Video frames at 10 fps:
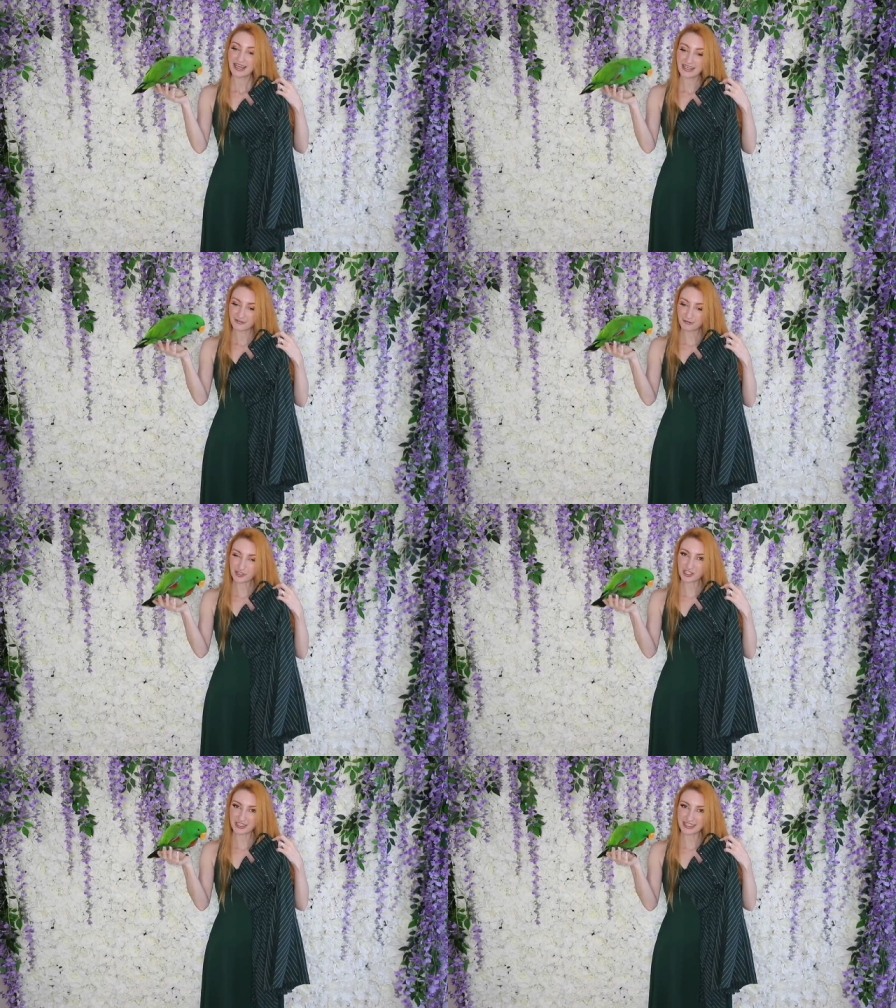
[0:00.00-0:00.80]
and
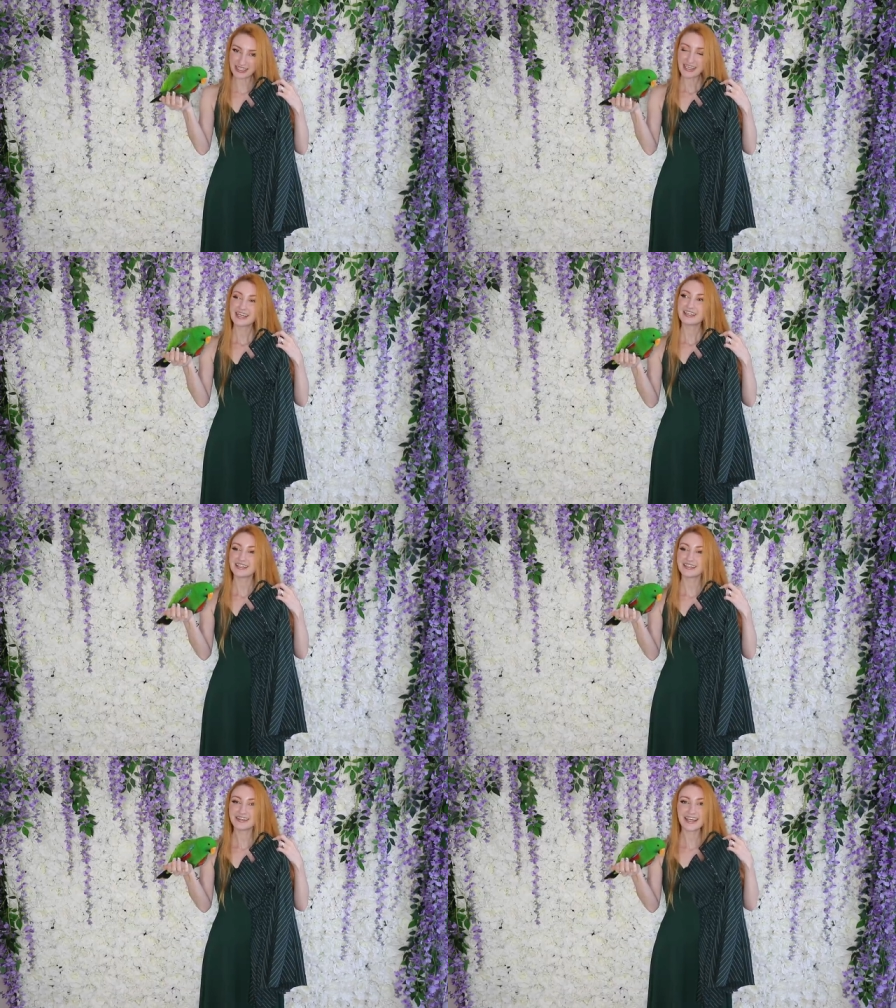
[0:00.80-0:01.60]
unfortunately,
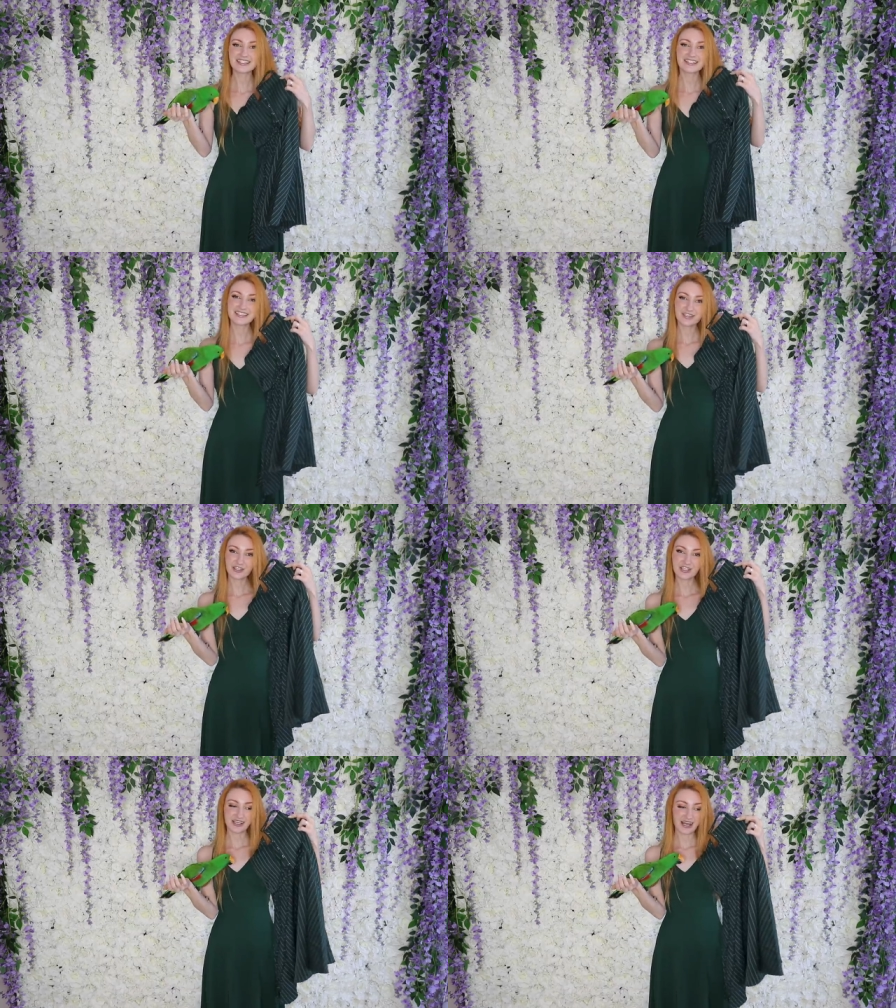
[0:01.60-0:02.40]
the lace is
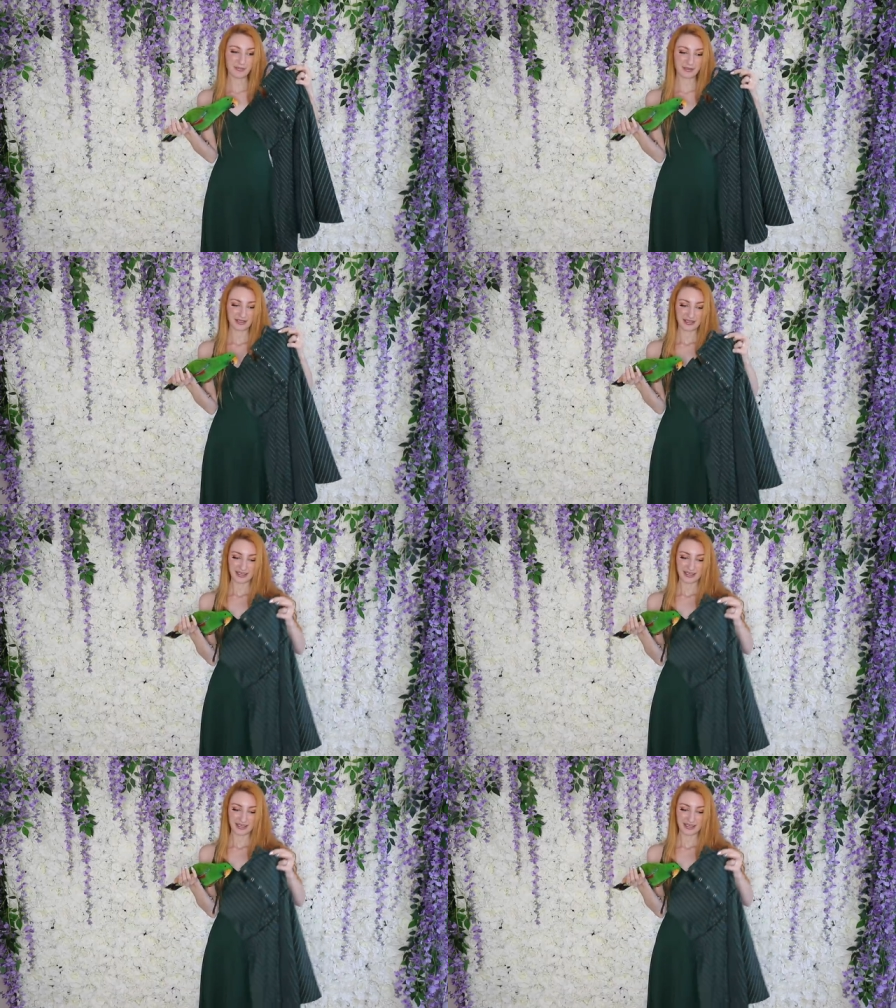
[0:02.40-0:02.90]
not done up.